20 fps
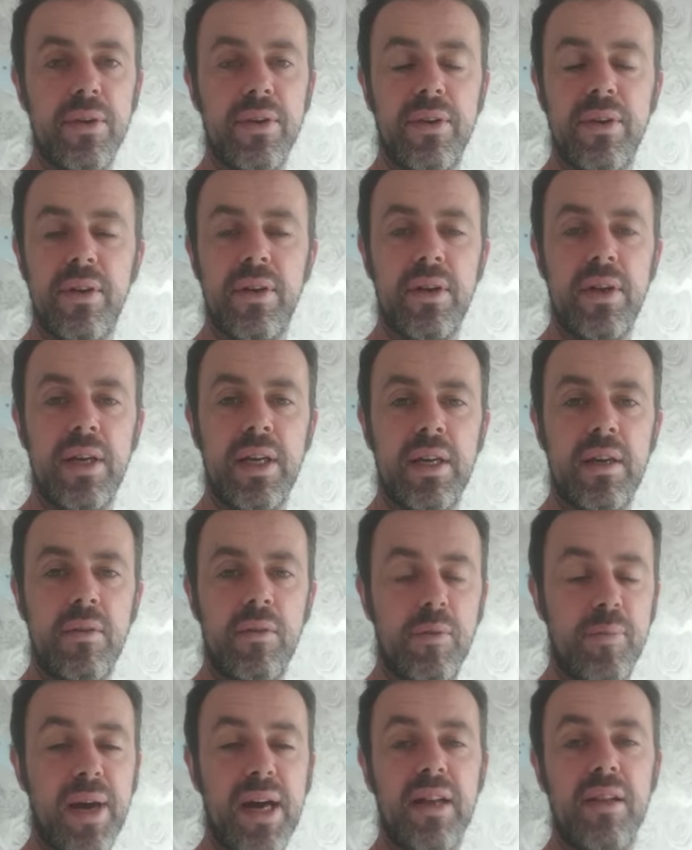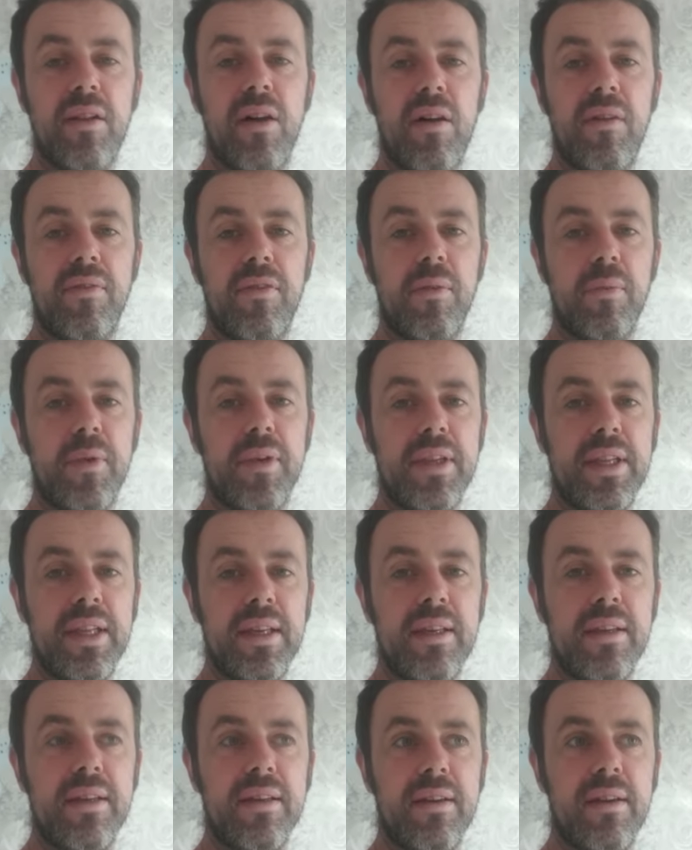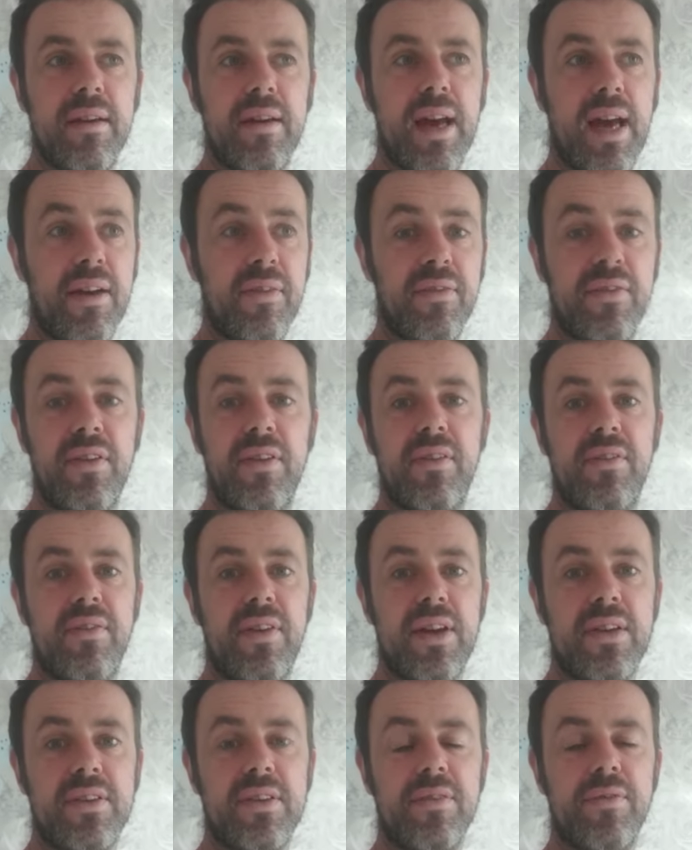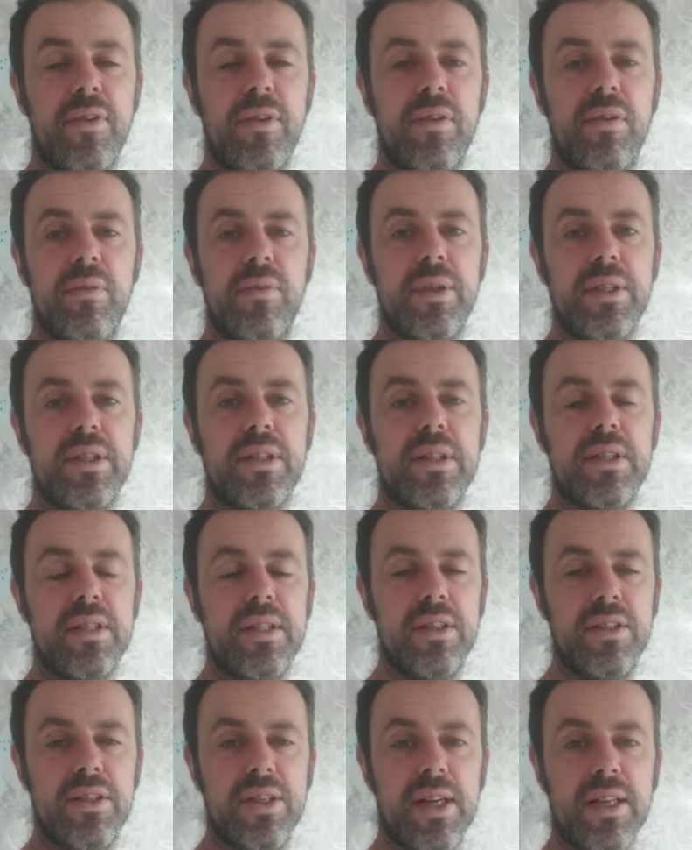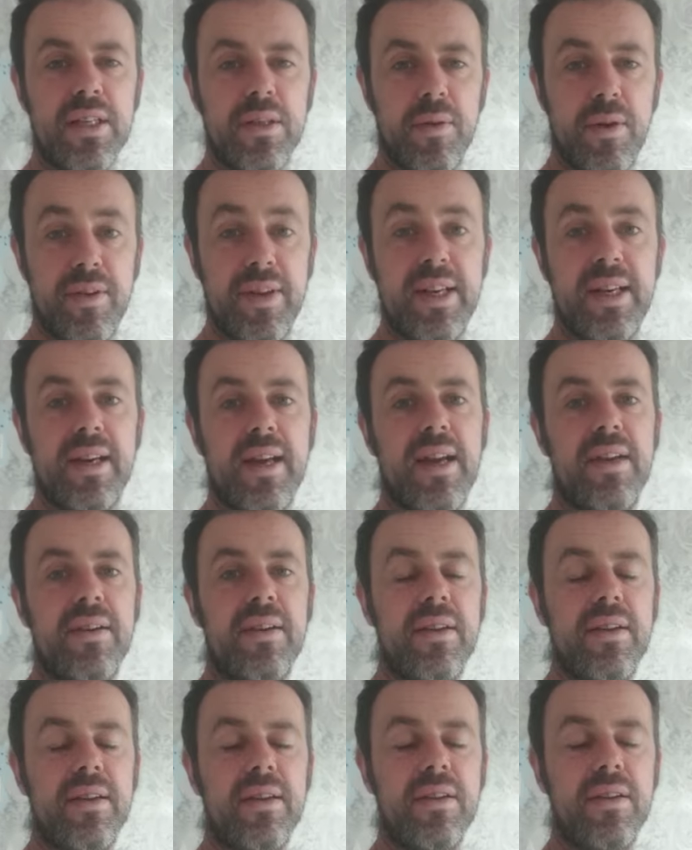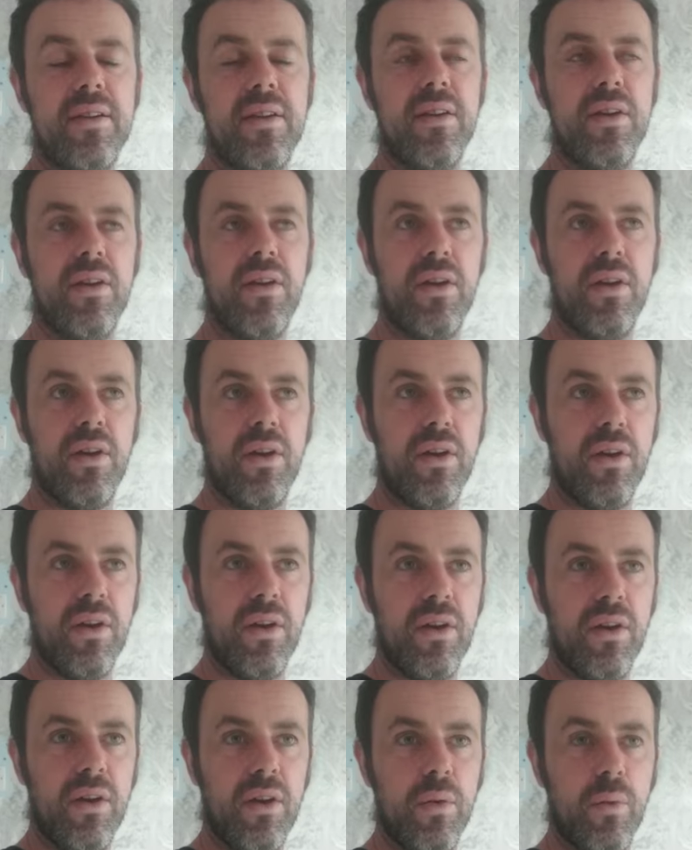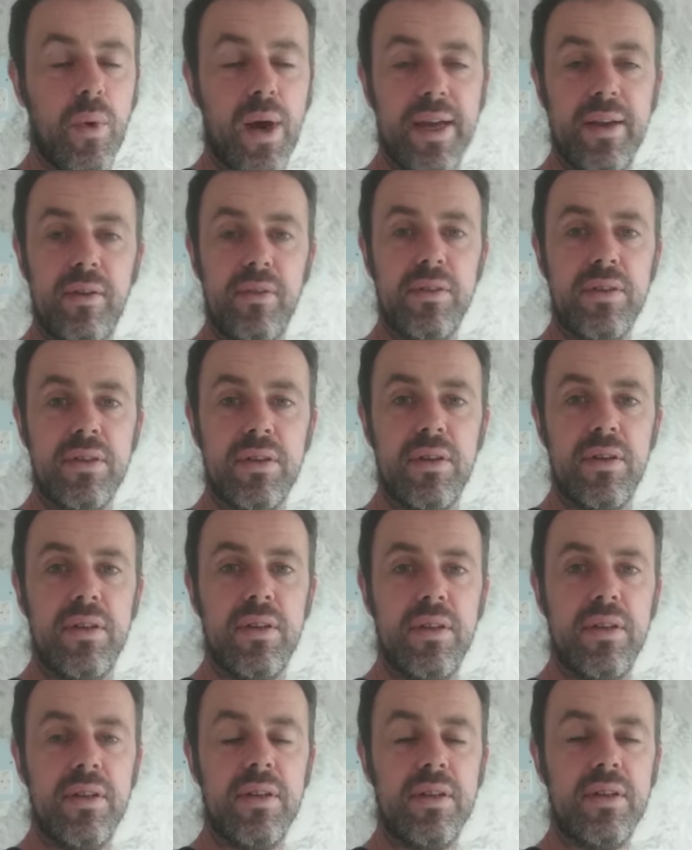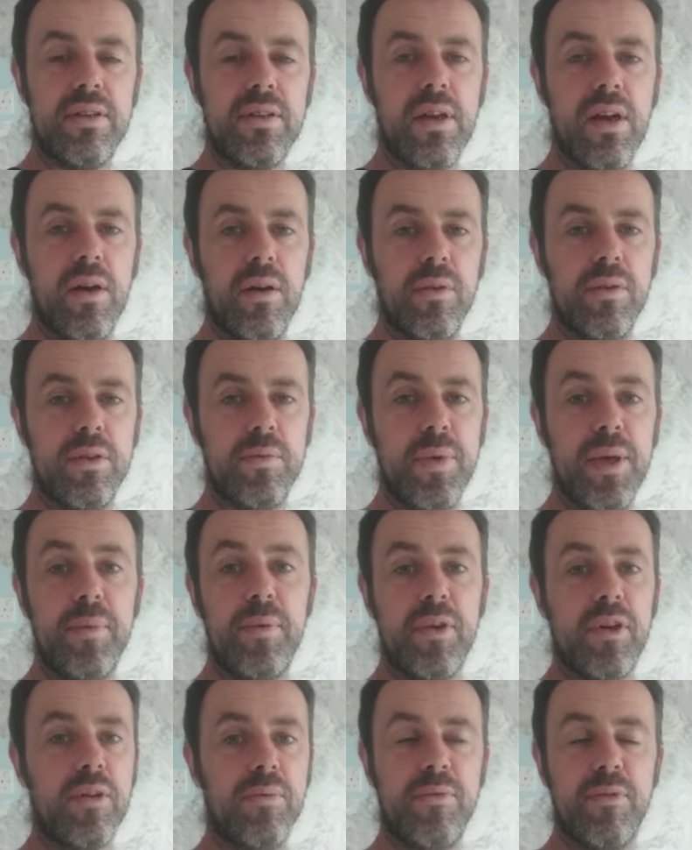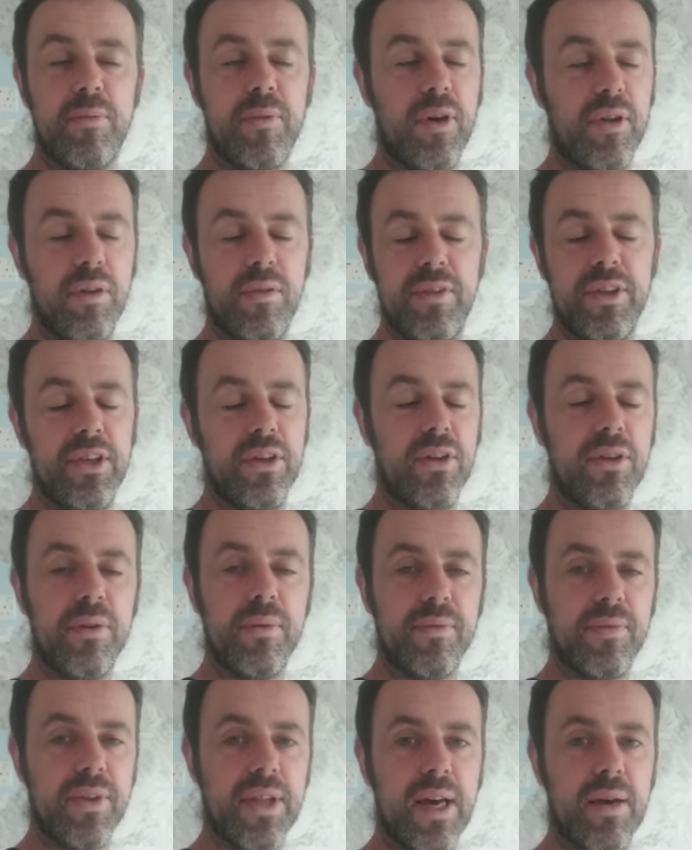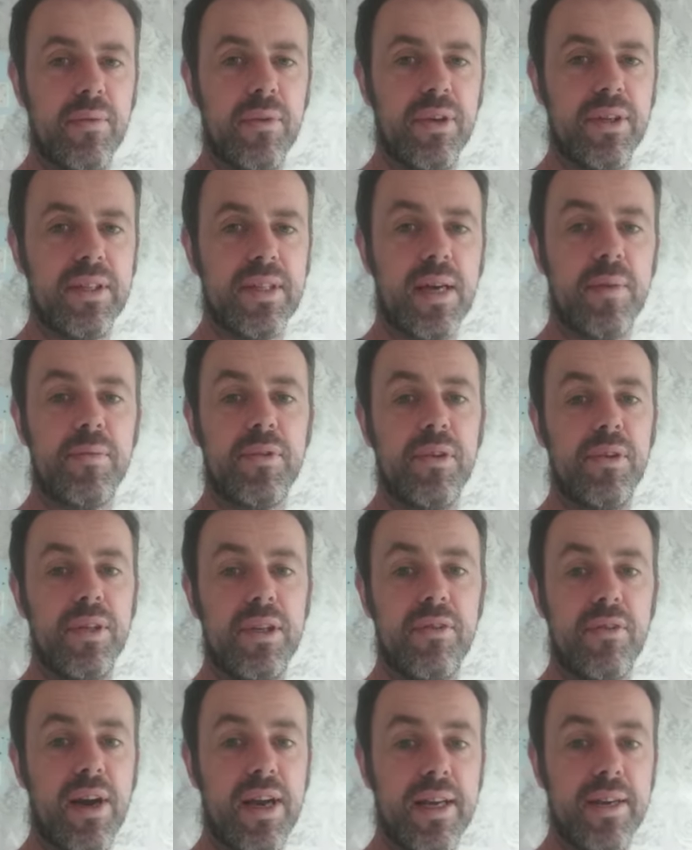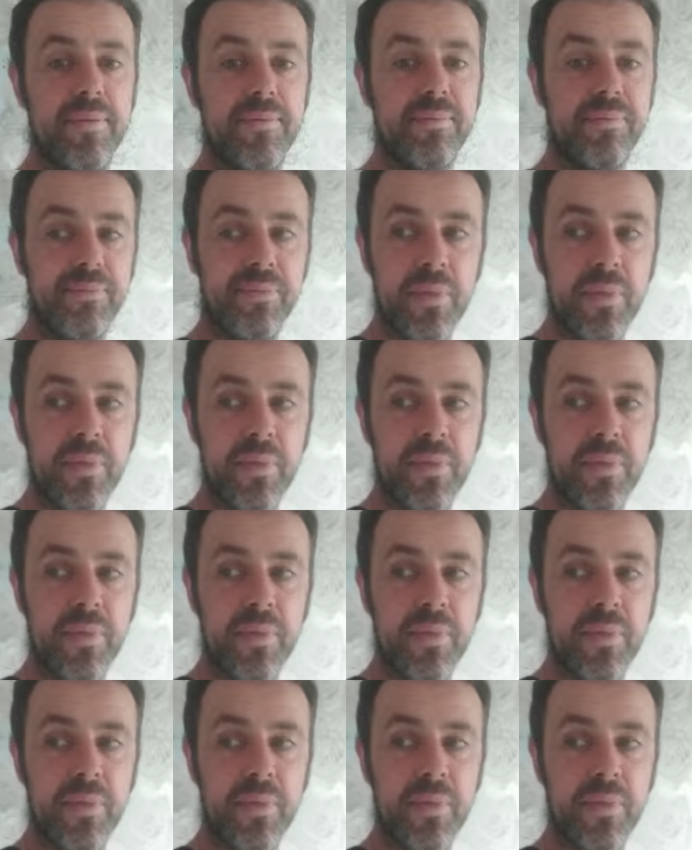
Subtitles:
And we met a lot of them at the HEF festival, which is in January again in Wales. So there's people come from all over Europe for that one. It's absolutely great.